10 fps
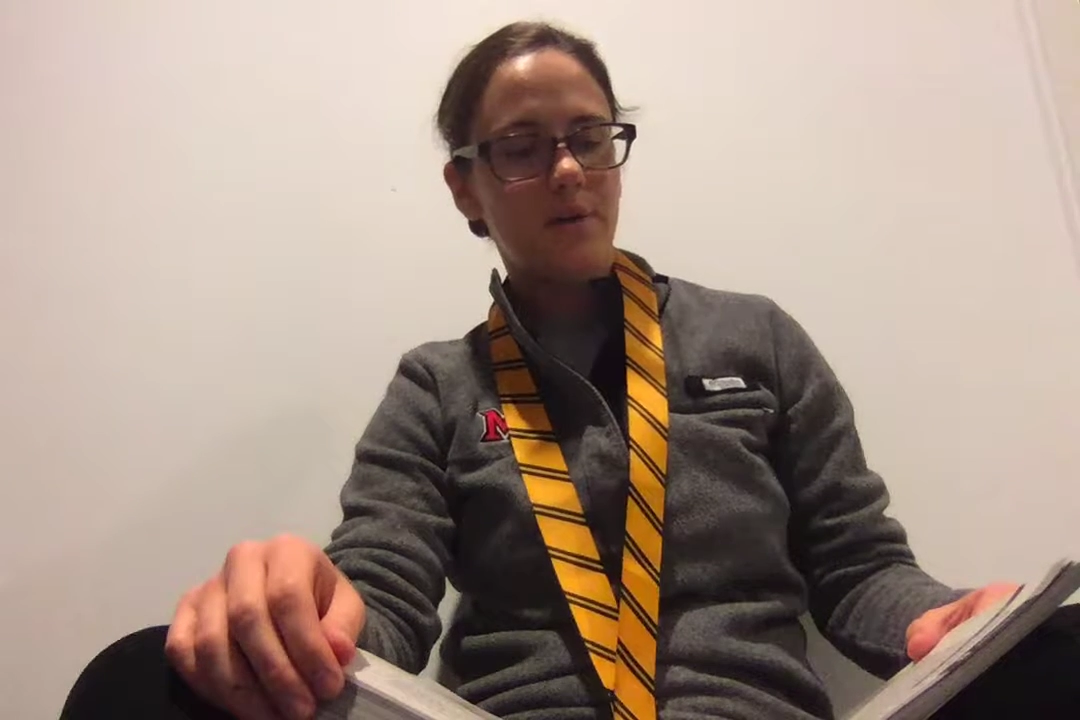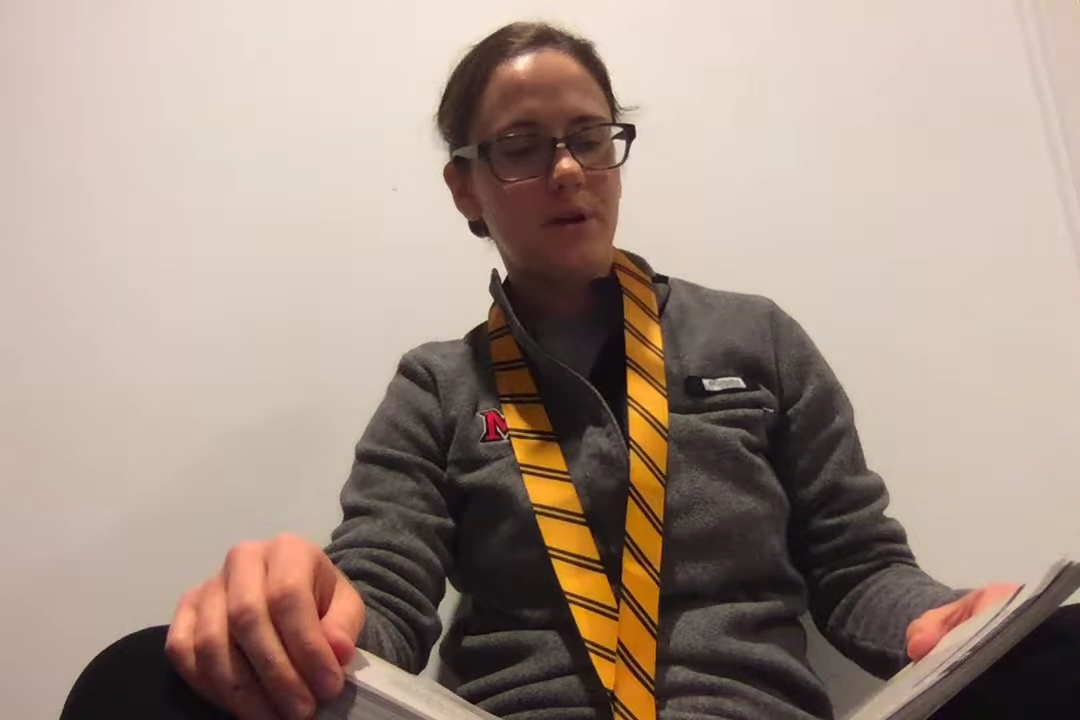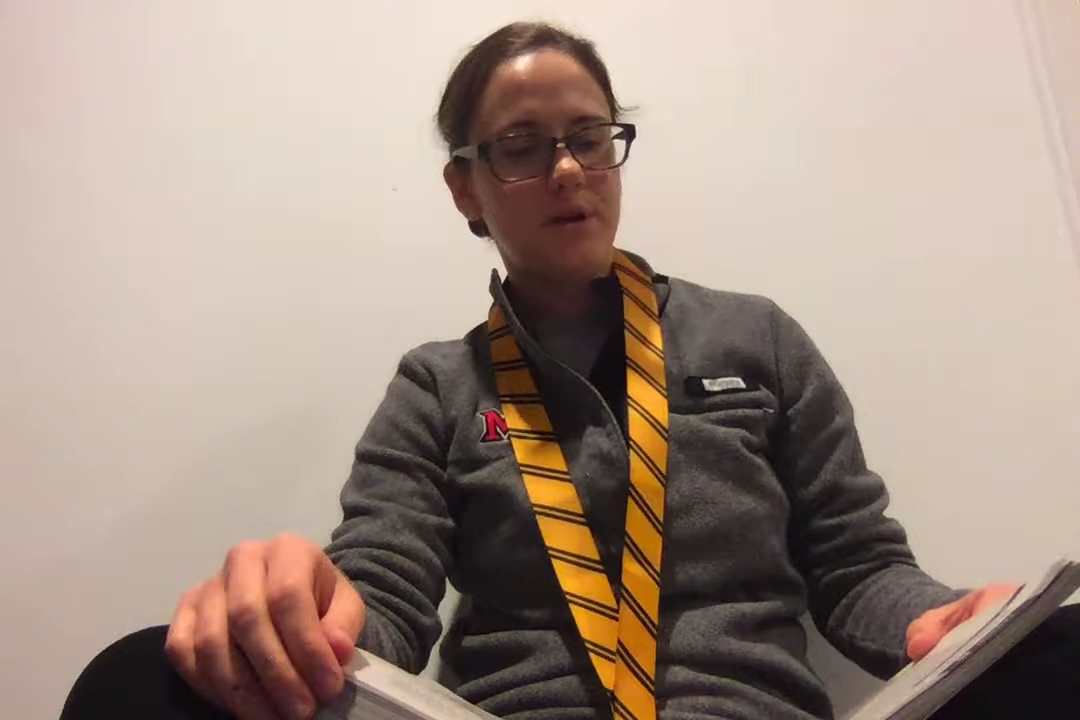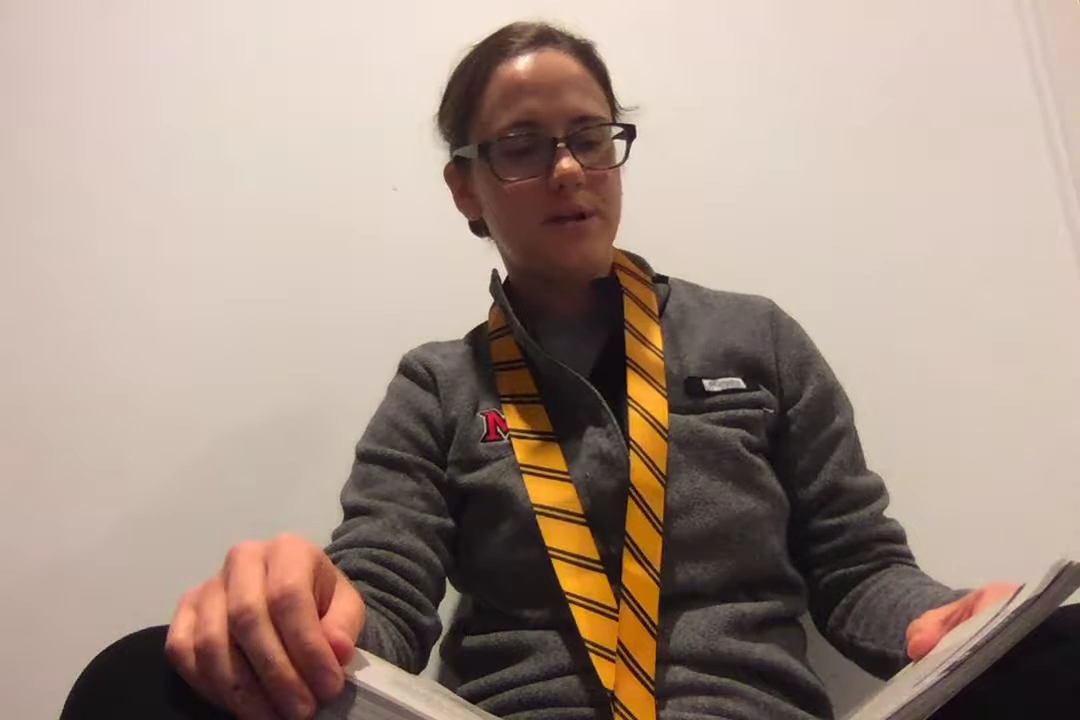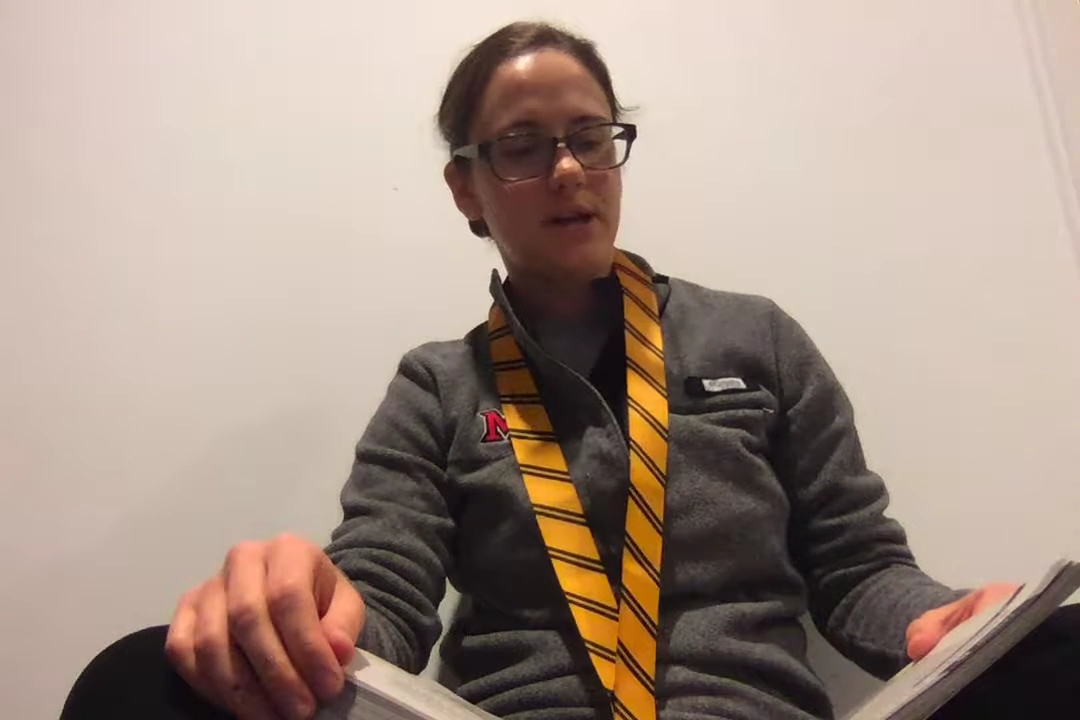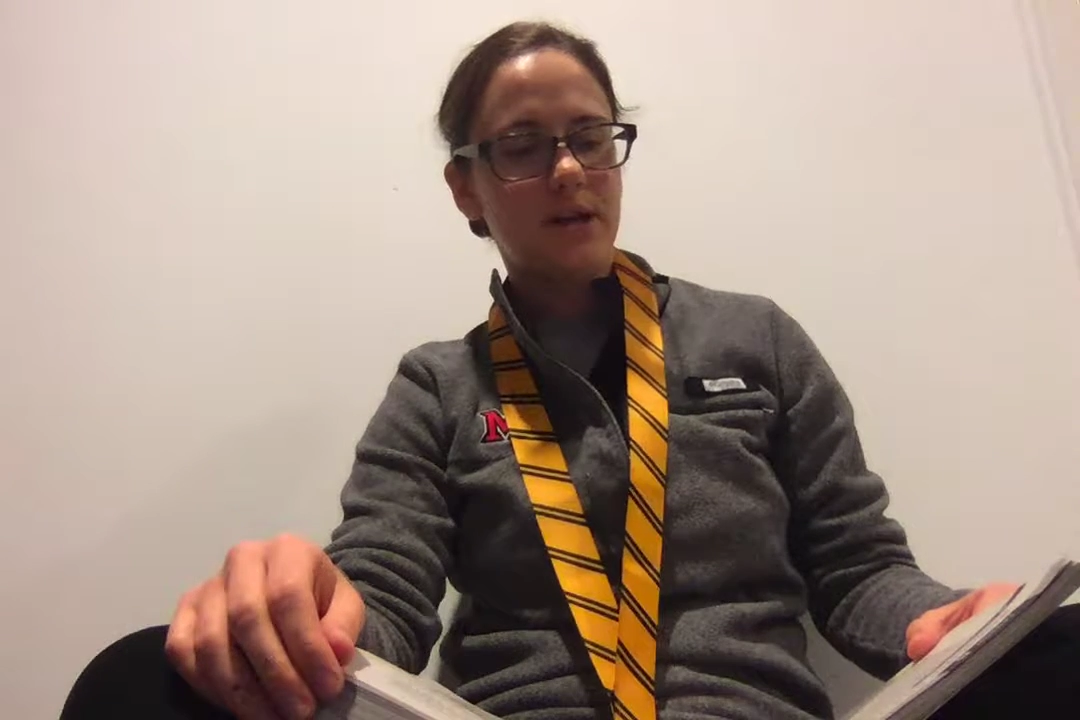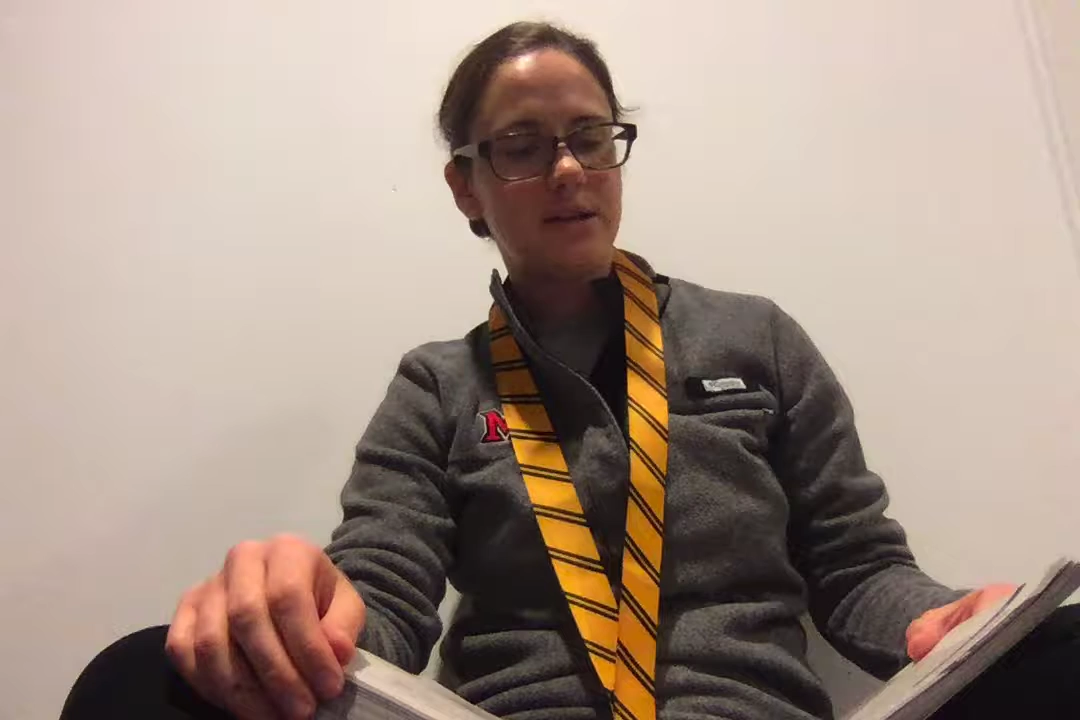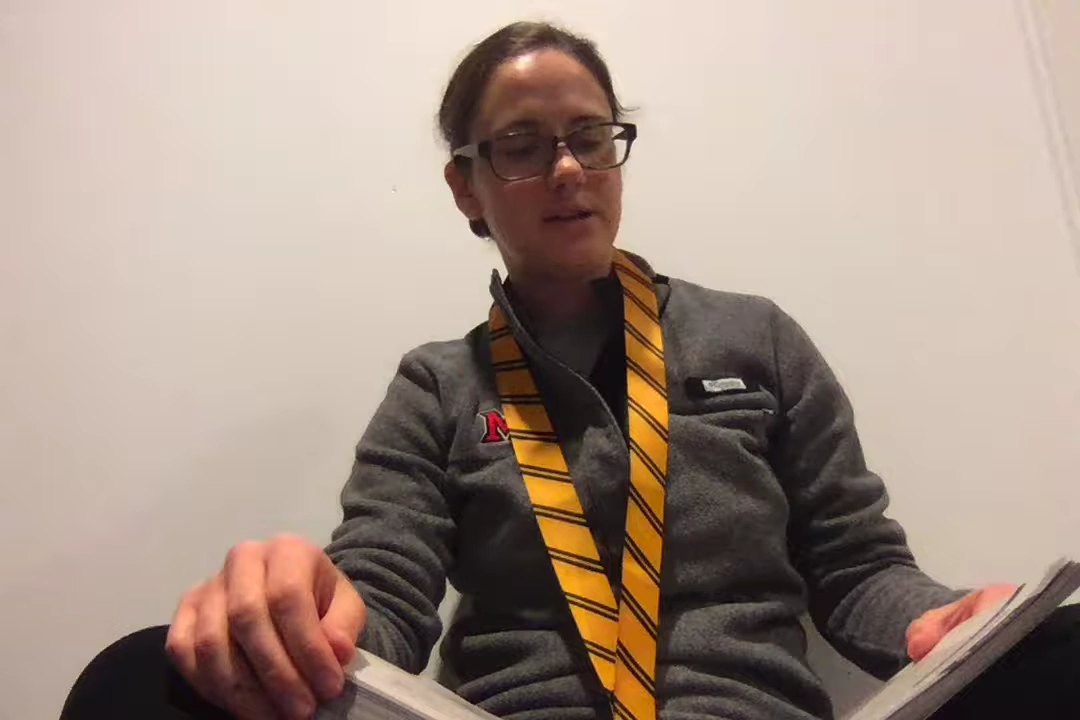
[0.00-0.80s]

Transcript: we are studying